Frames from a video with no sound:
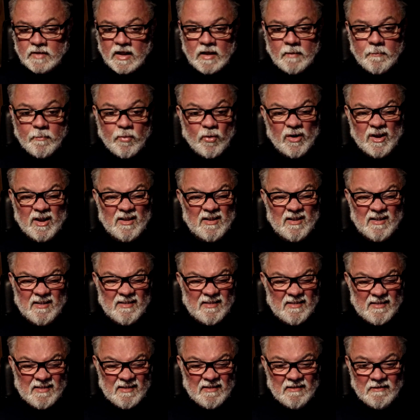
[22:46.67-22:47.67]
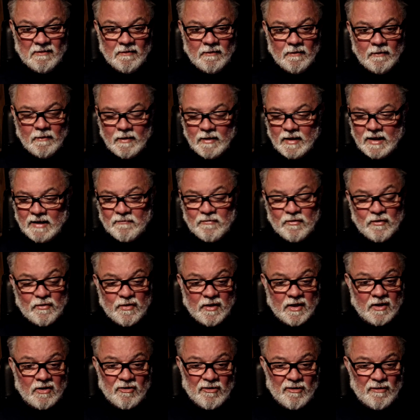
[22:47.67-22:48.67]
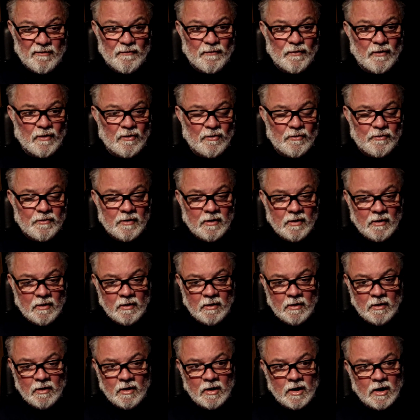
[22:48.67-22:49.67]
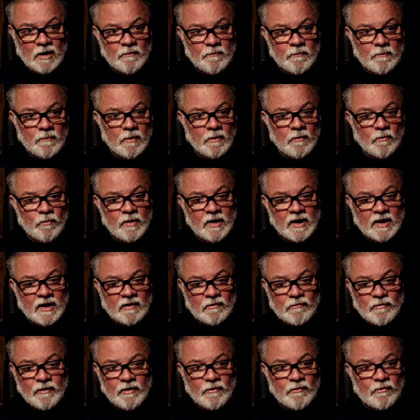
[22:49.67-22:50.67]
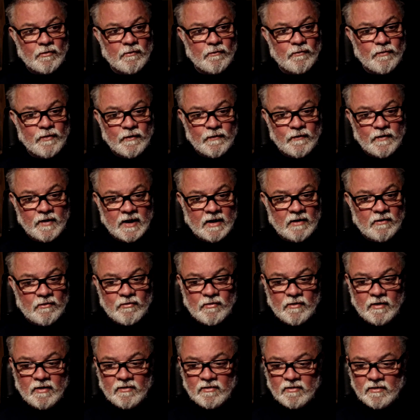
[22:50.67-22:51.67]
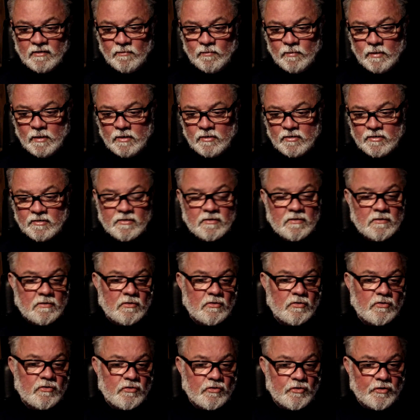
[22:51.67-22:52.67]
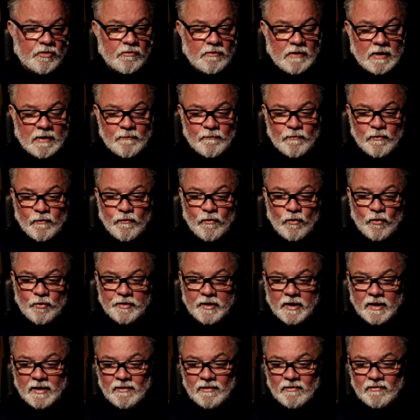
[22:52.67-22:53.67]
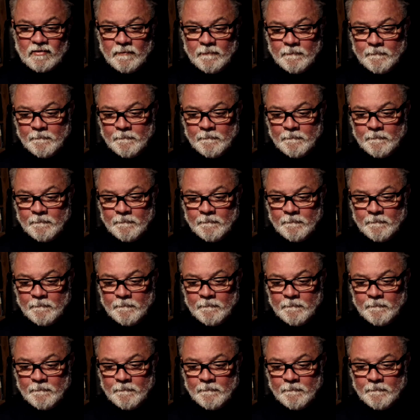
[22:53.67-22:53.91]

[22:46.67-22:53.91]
pointers, everything got involved, and we had 350 entries, and we stood around for 4 days.